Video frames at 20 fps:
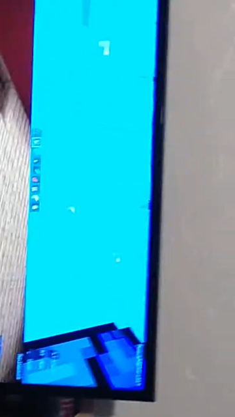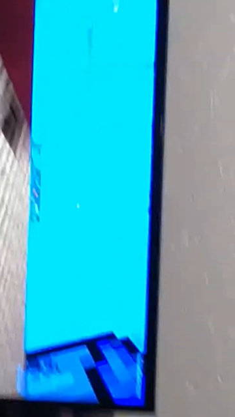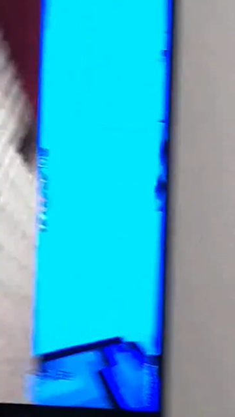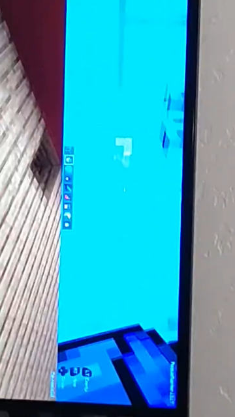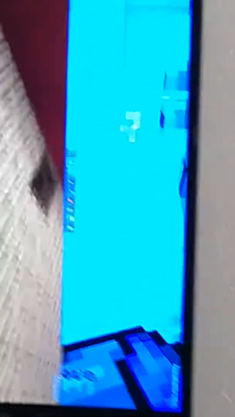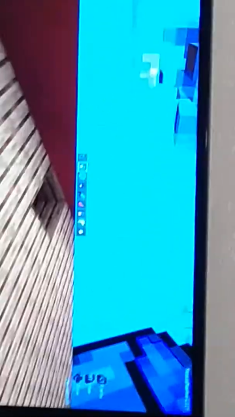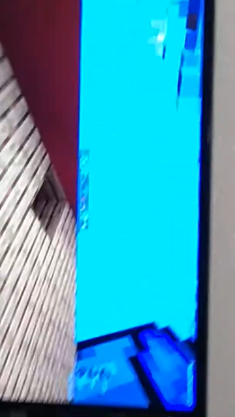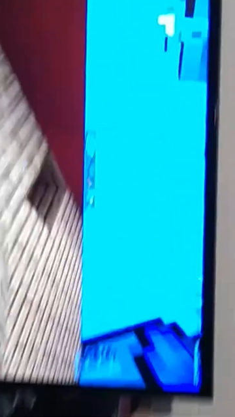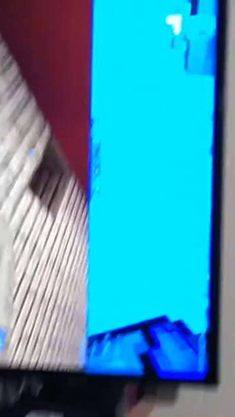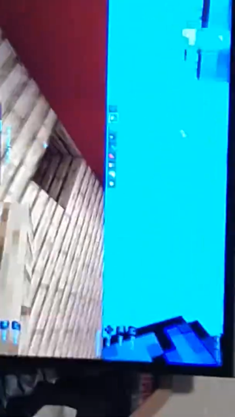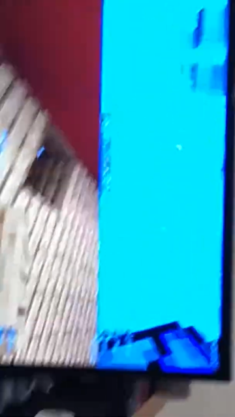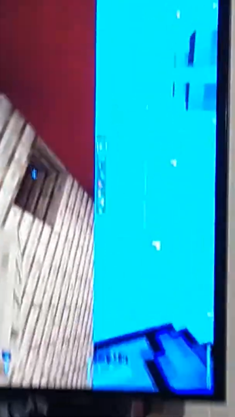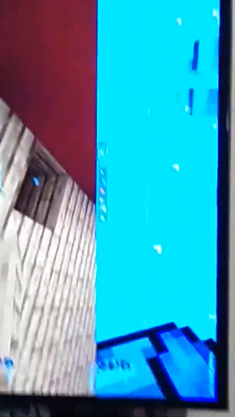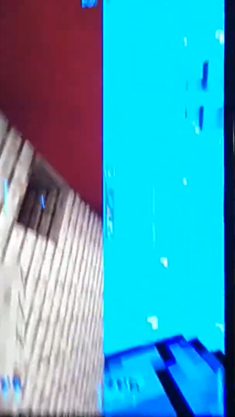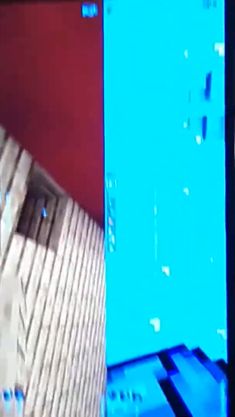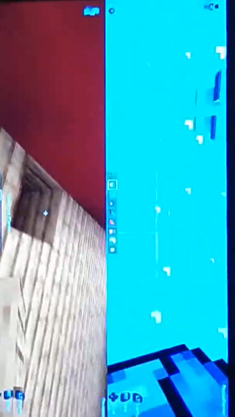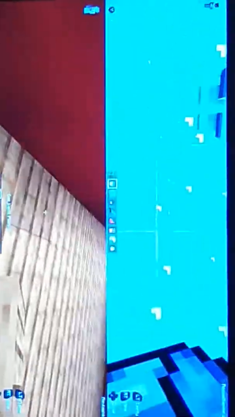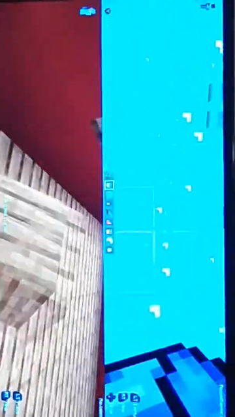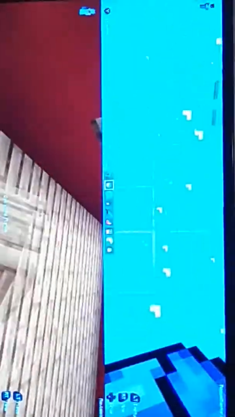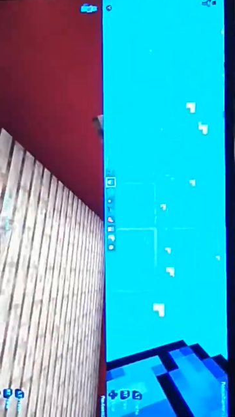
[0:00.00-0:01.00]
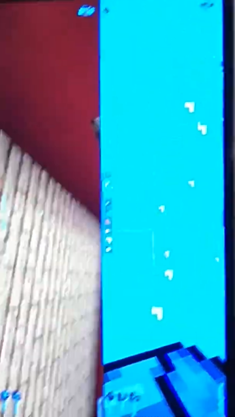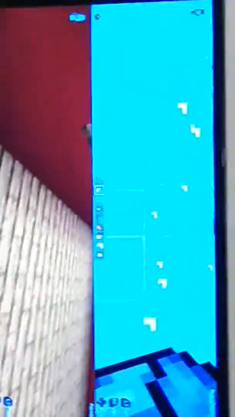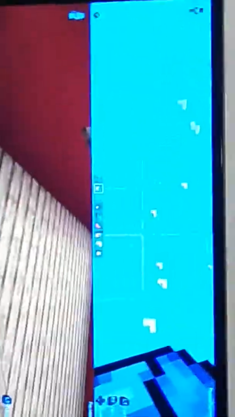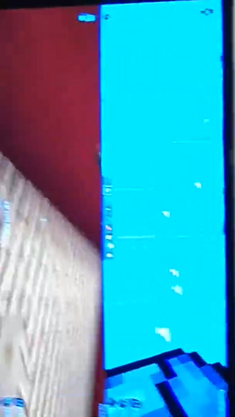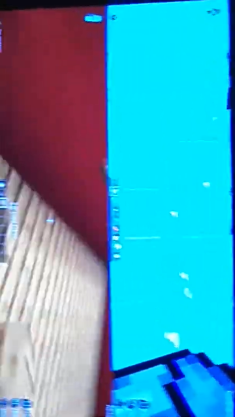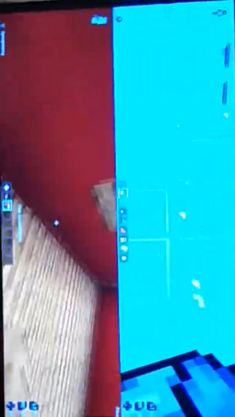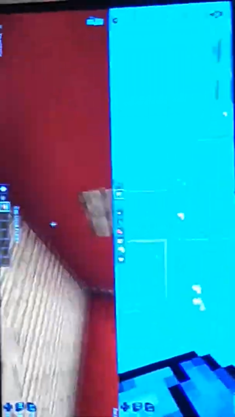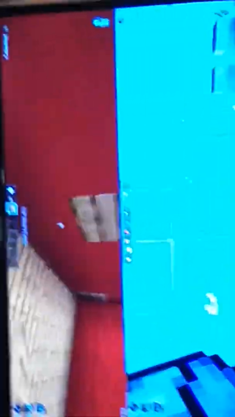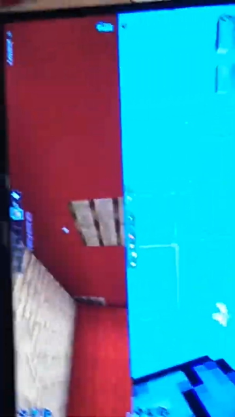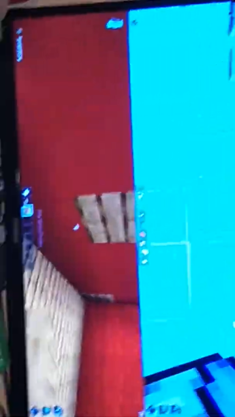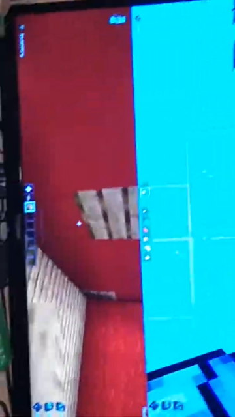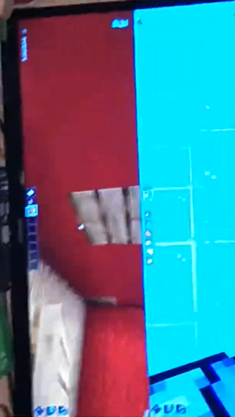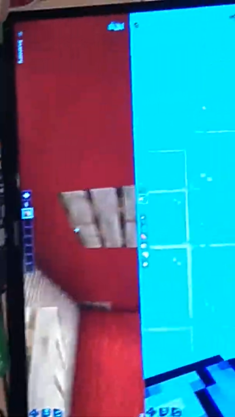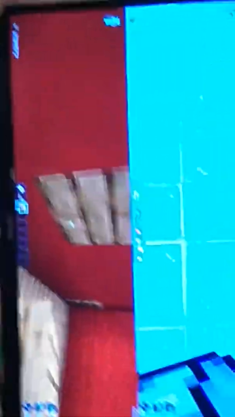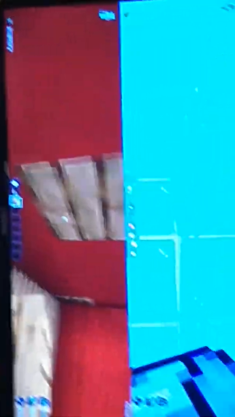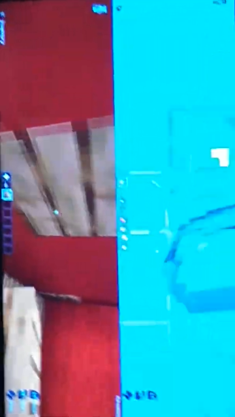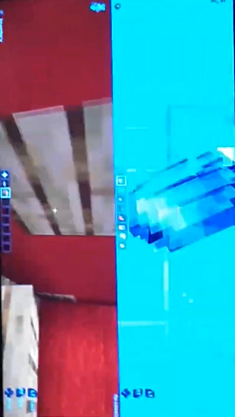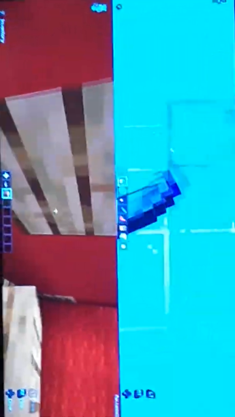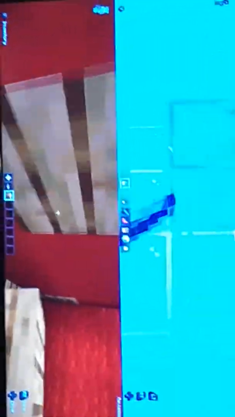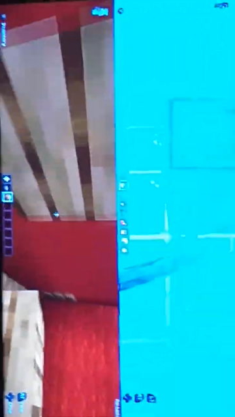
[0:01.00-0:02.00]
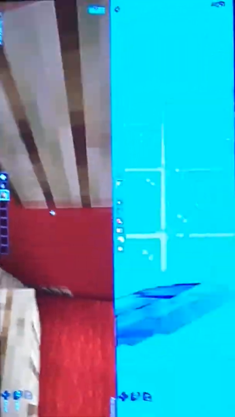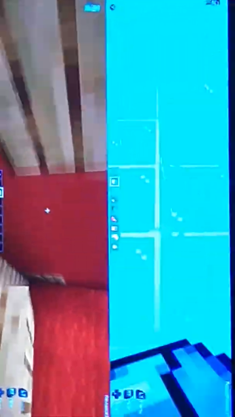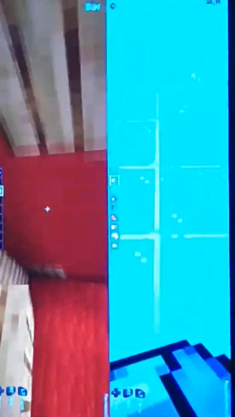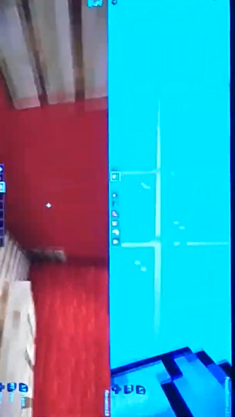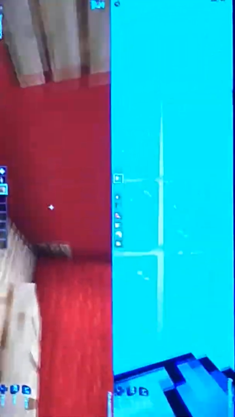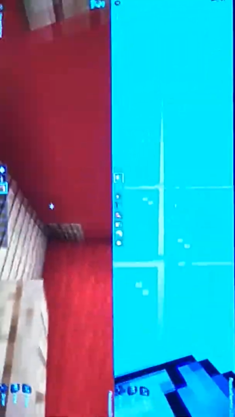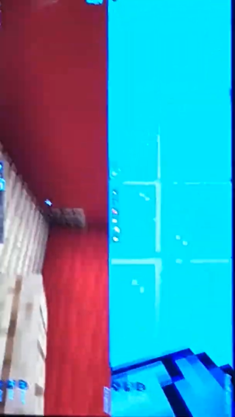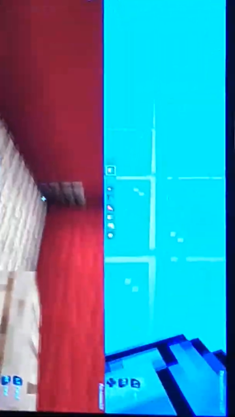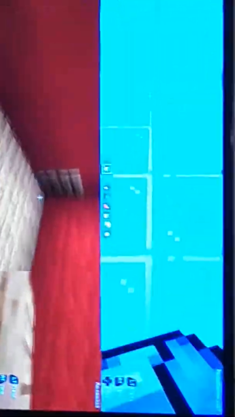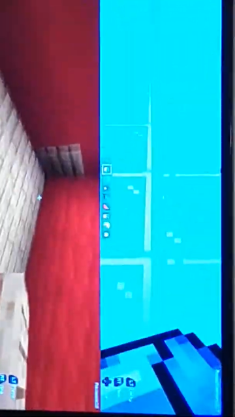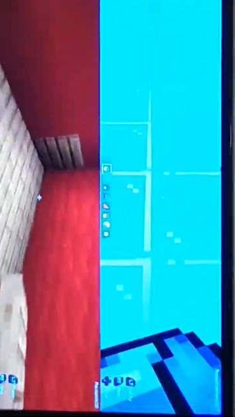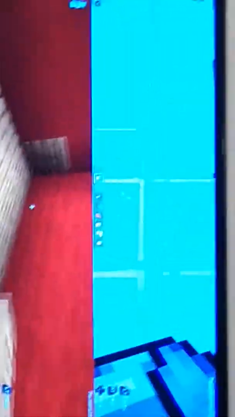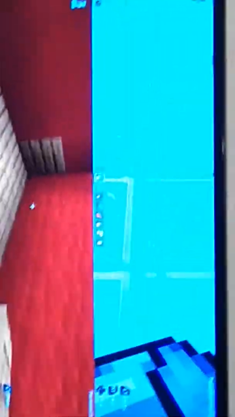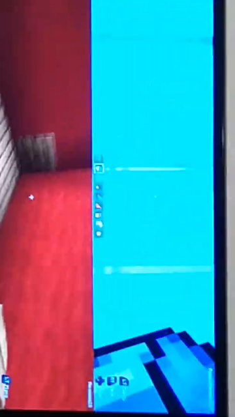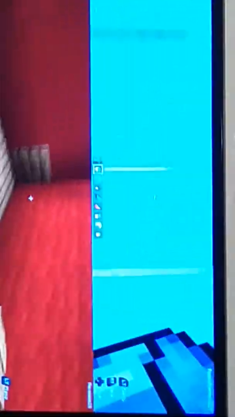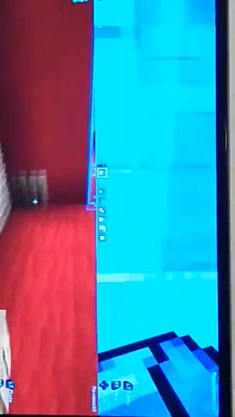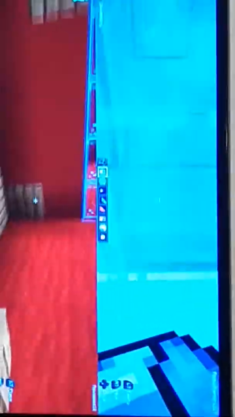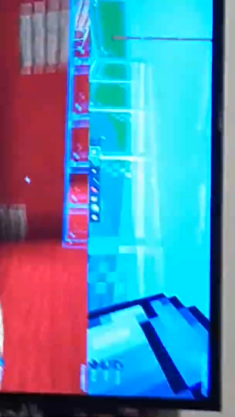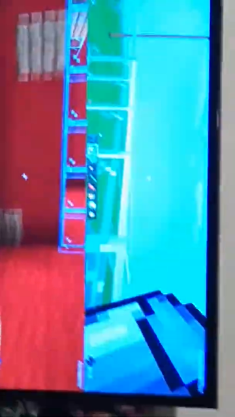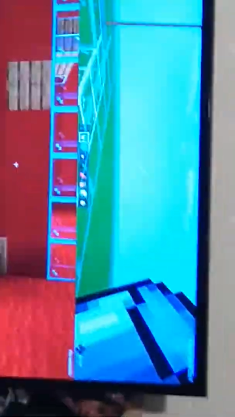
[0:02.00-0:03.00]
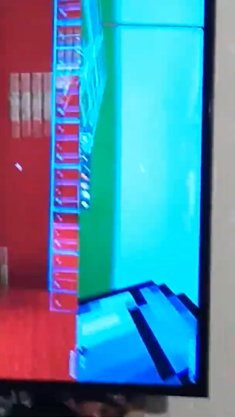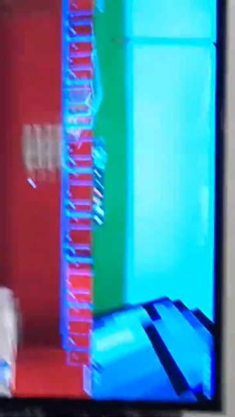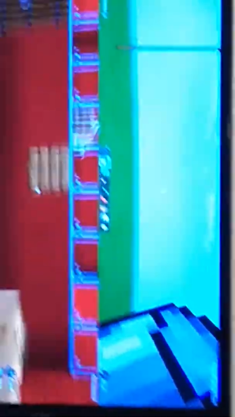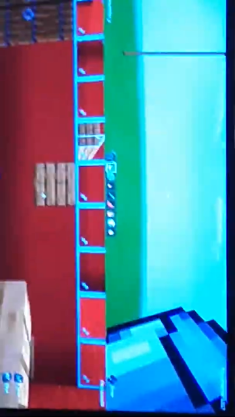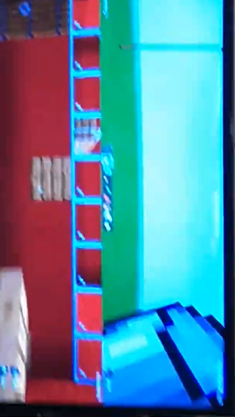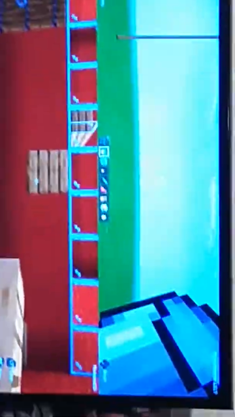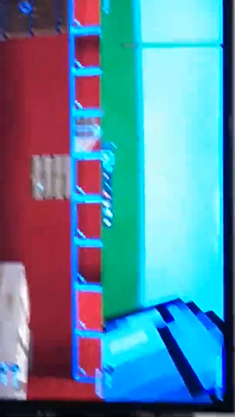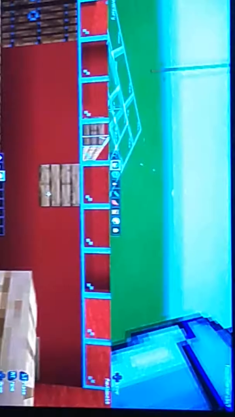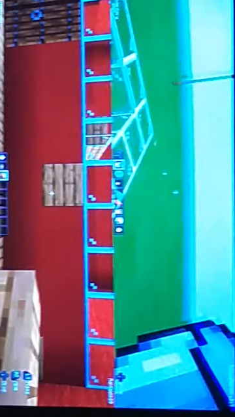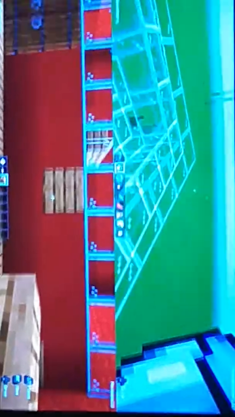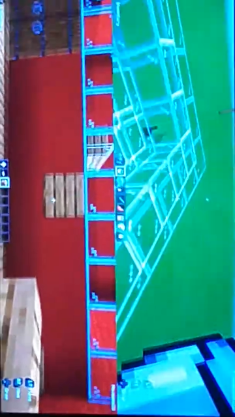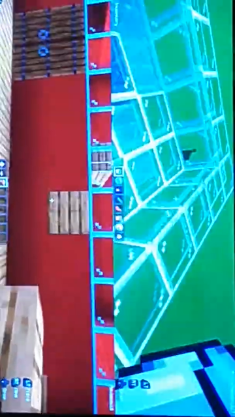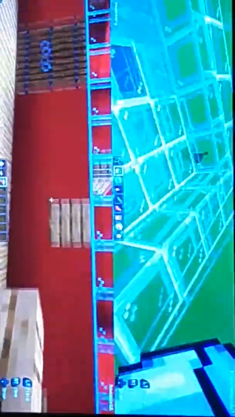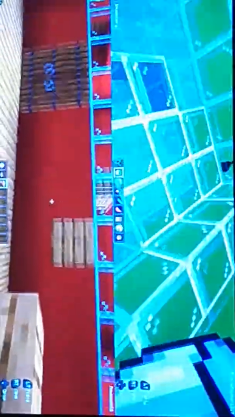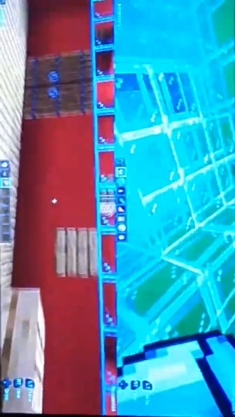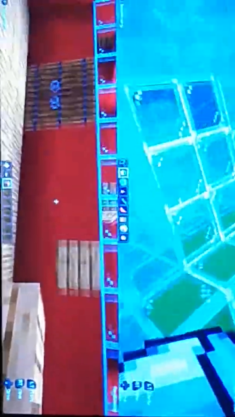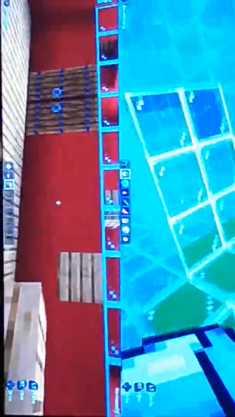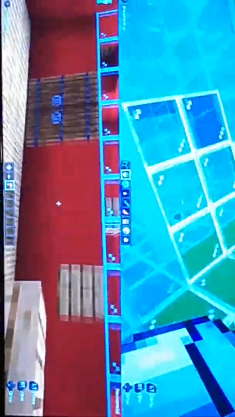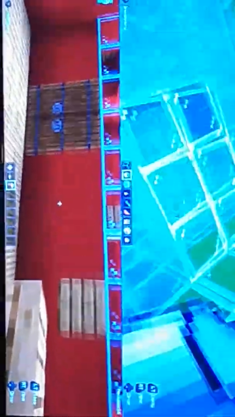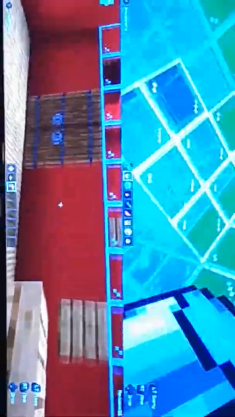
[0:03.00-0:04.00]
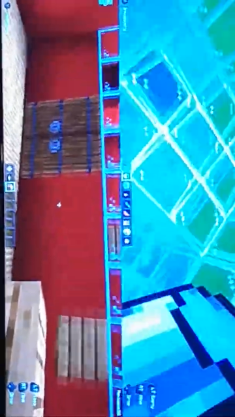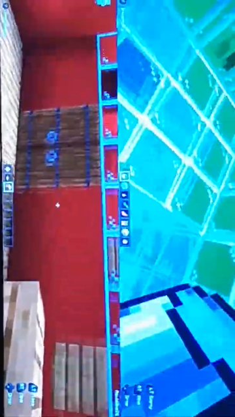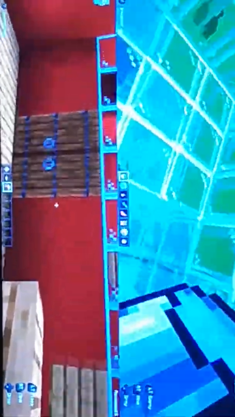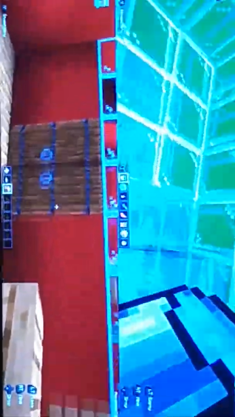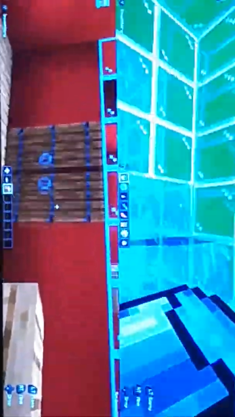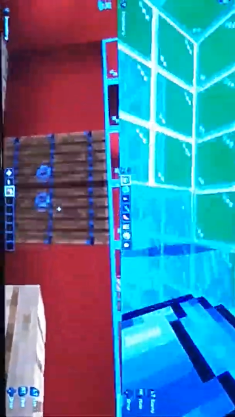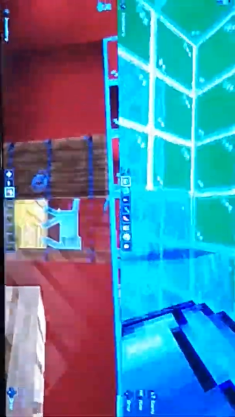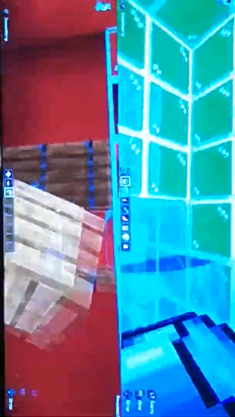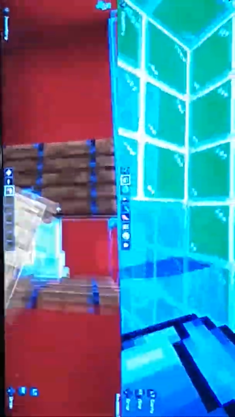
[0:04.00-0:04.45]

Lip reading: (no speaker visible)